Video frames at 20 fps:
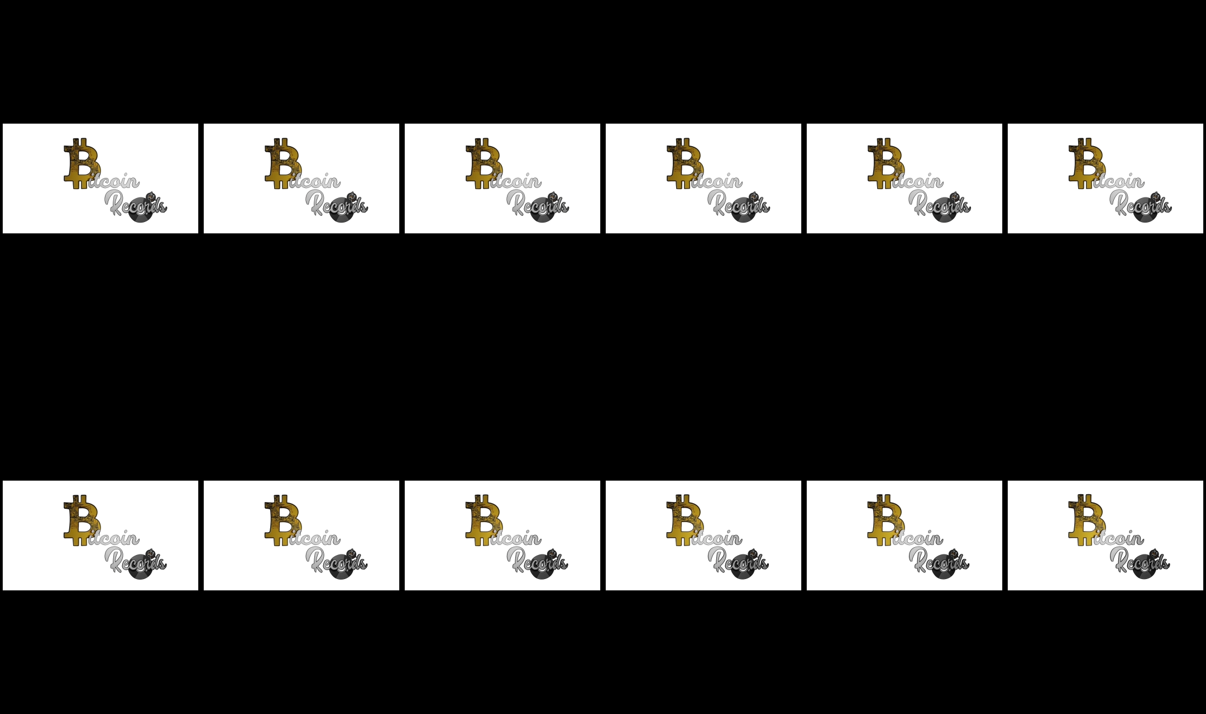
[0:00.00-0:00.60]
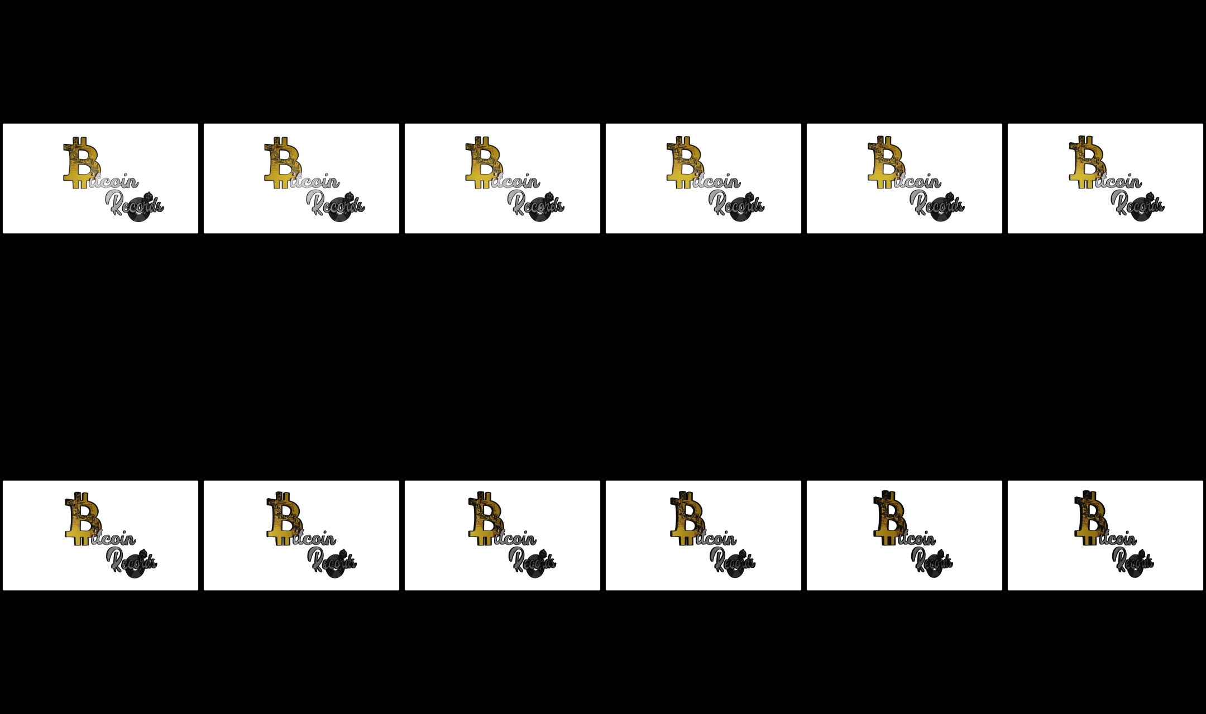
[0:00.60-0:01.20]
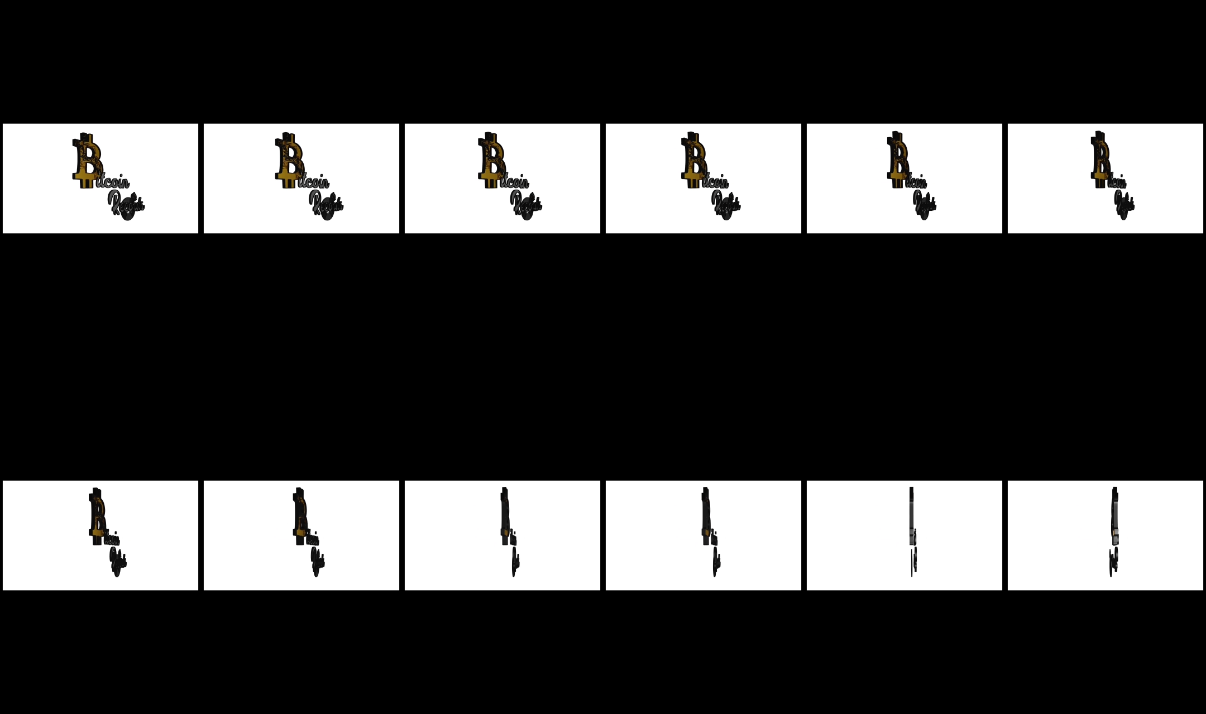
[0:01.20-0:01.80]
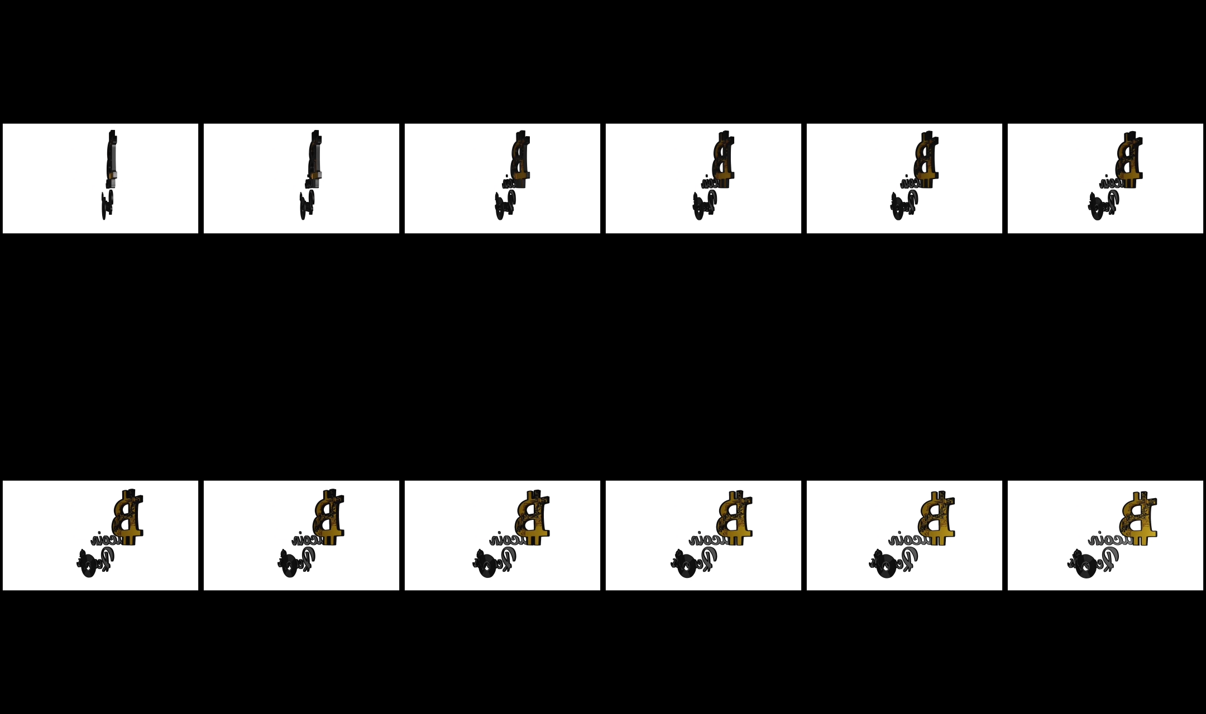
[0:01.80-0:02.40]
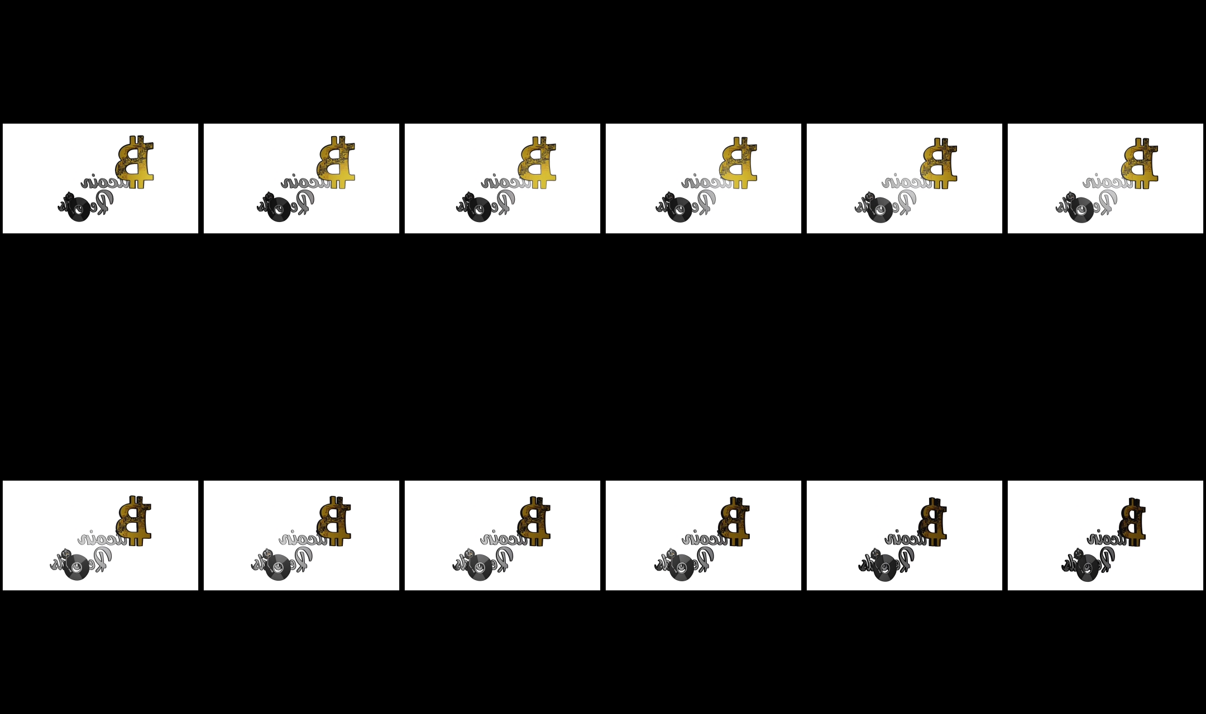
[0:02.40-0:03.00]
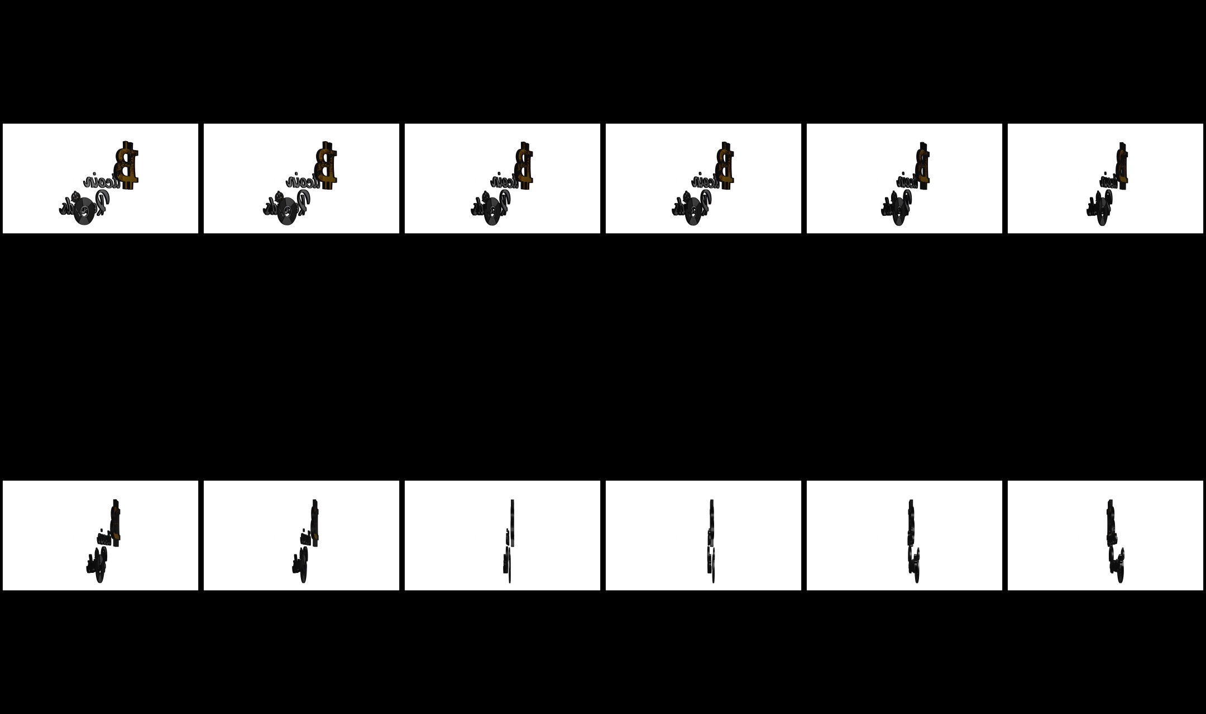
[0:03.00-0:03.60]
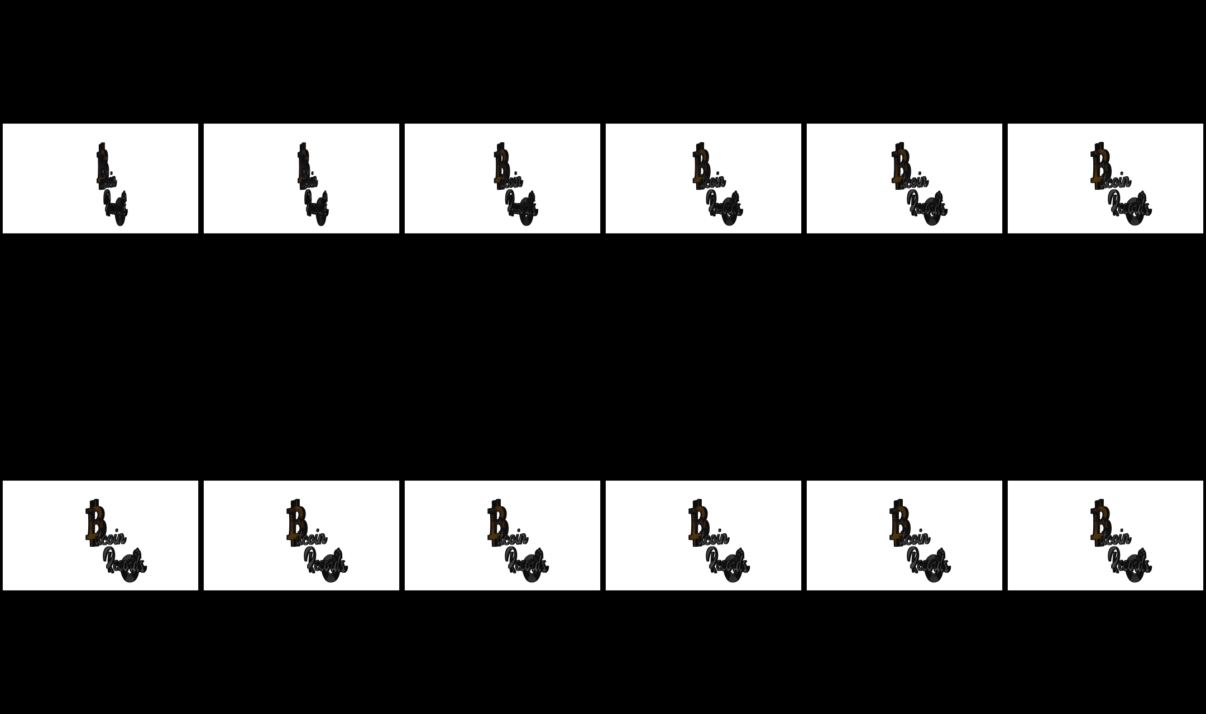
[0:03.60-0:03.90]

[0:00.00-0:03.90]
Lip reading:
(no speaker visible)